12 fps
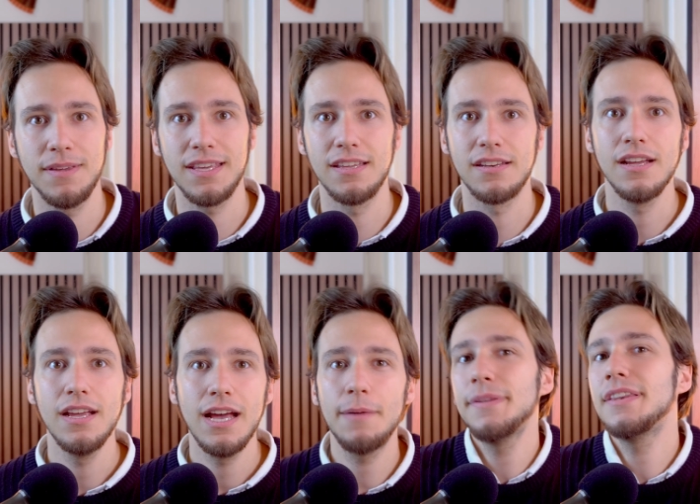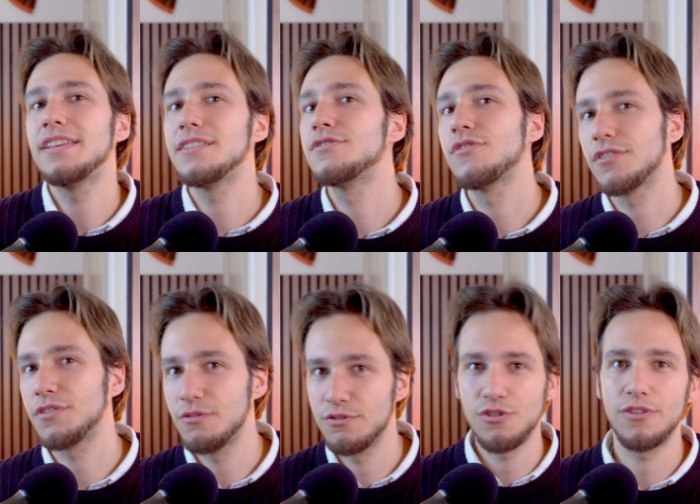make it a bit easier
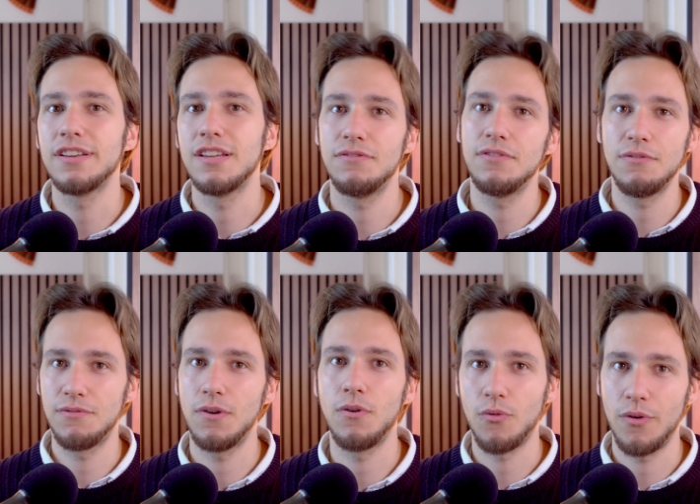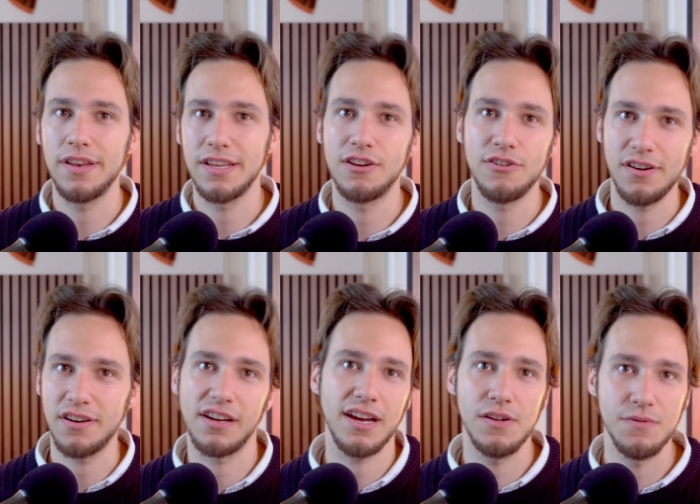to join if you've already got an
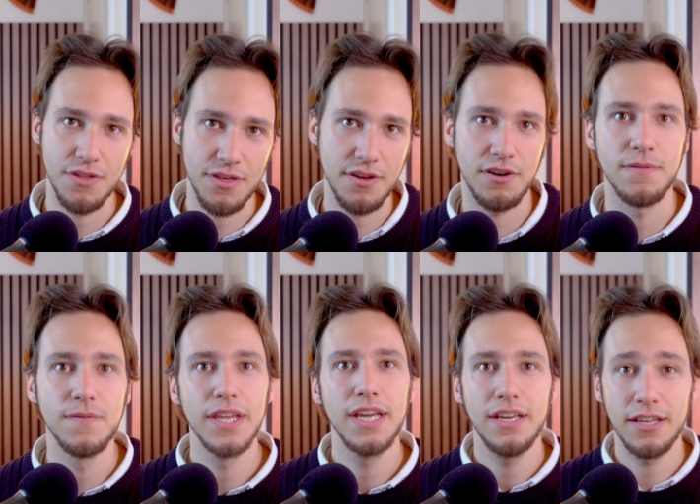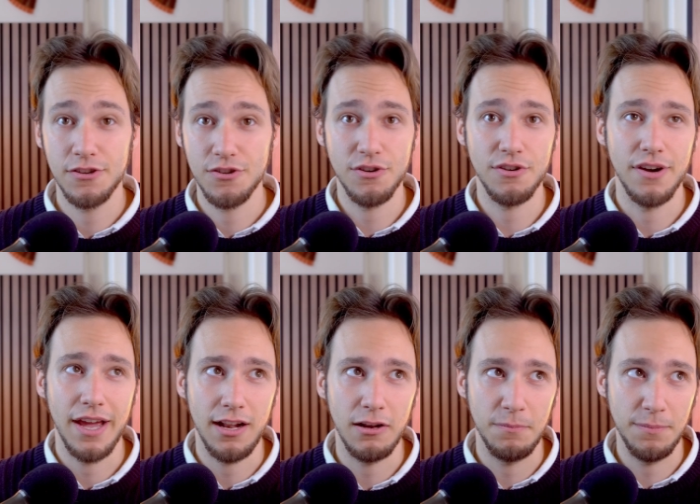account there. It sure
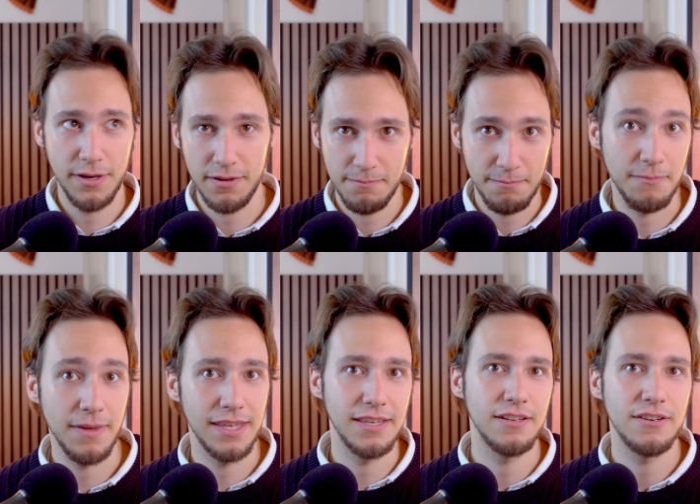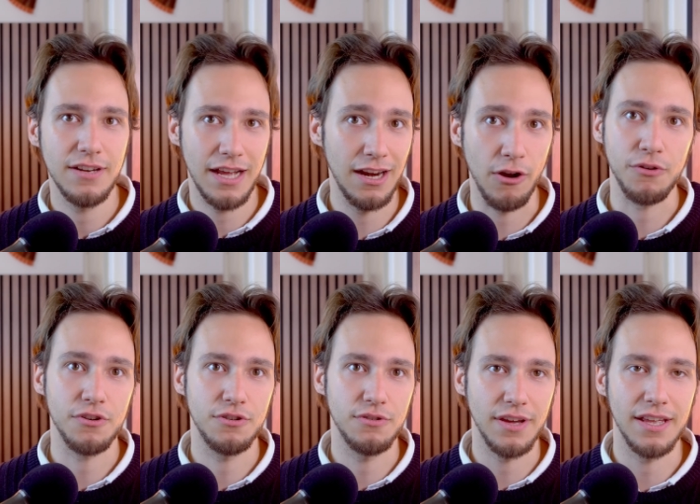helped me a lot
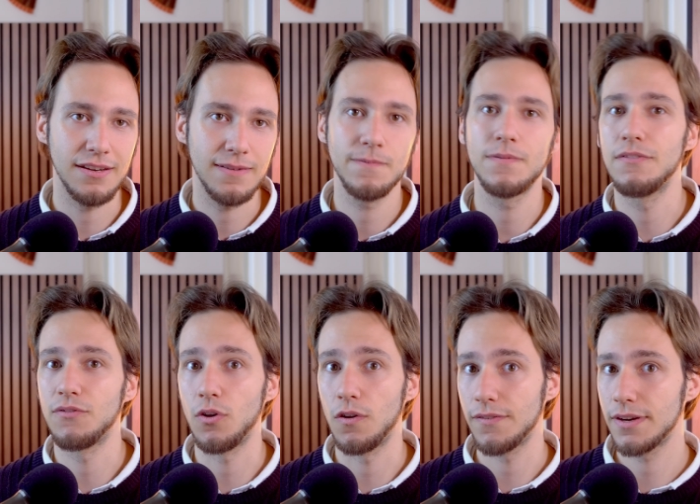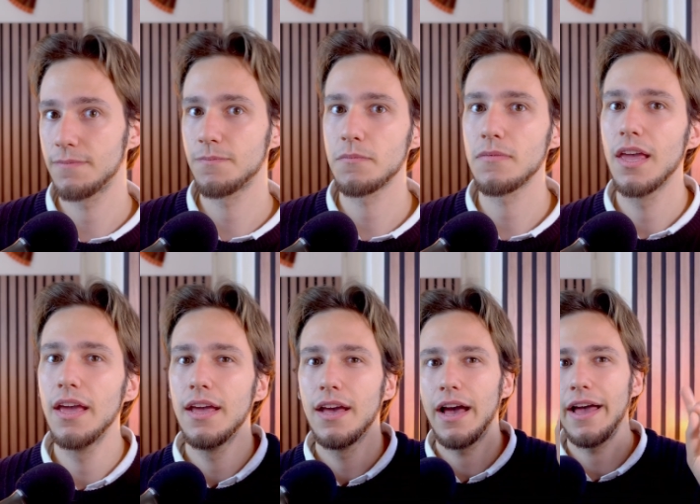to get involved.
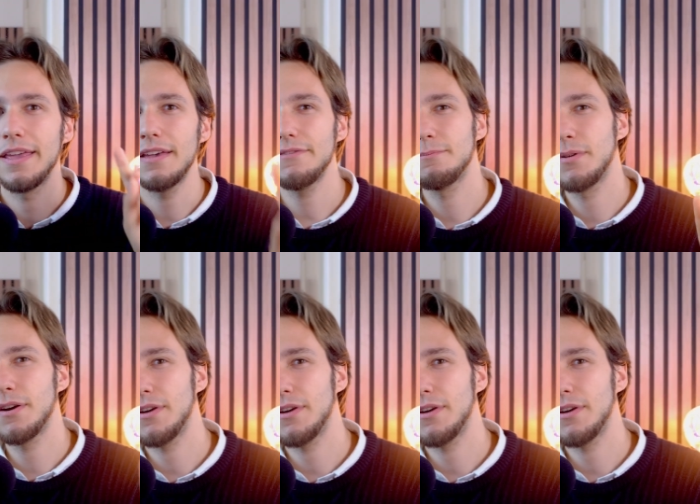I've